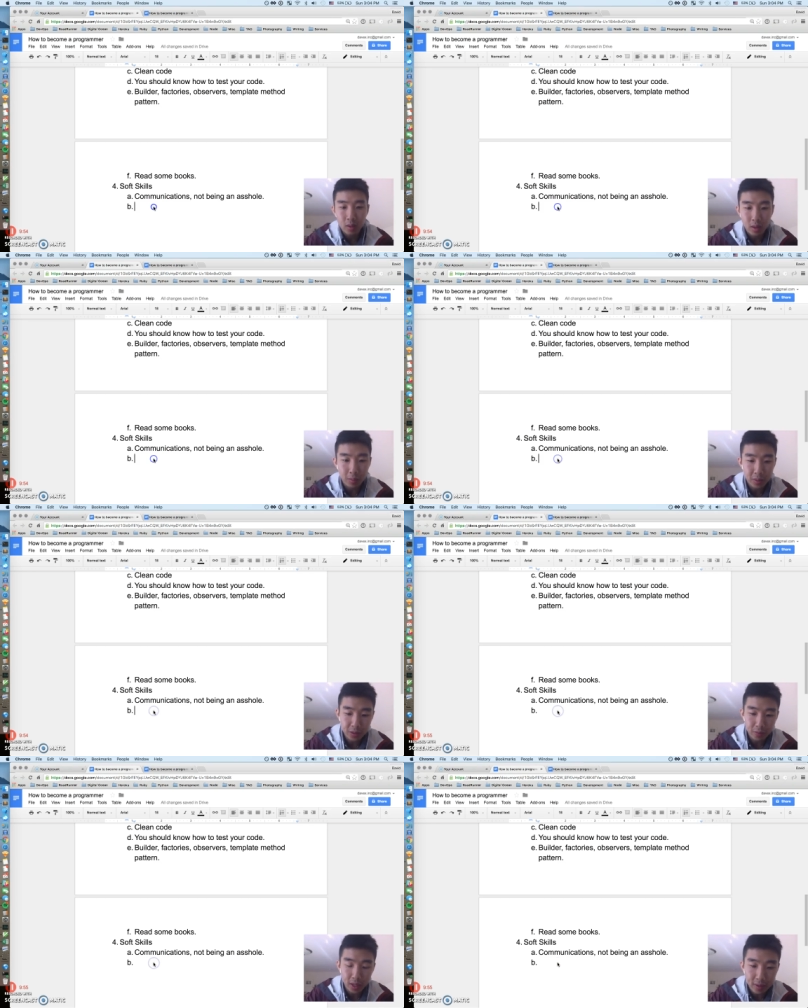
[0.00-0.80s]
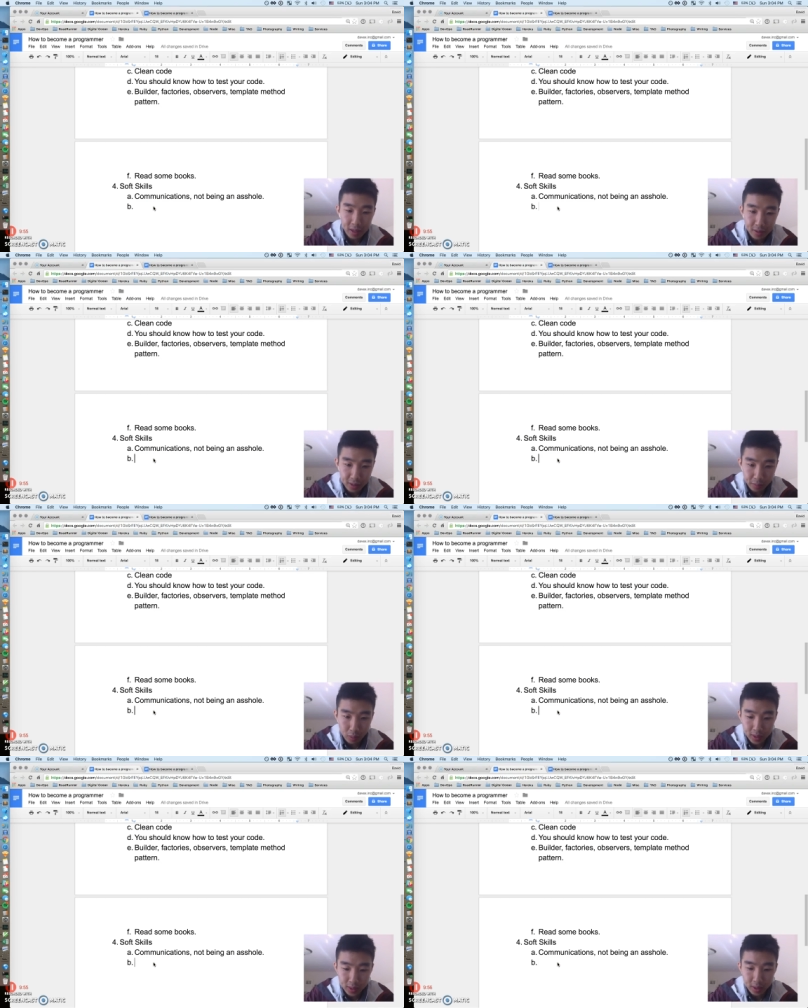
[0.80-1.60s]
I'm just write down some
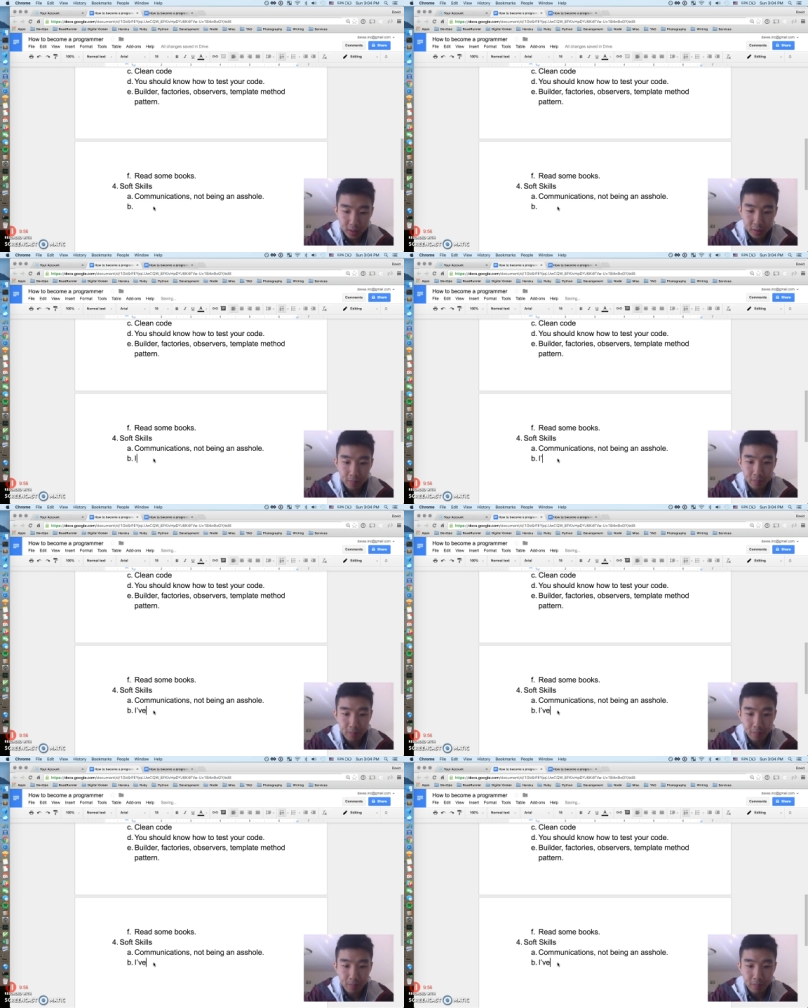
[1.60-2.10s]
points here.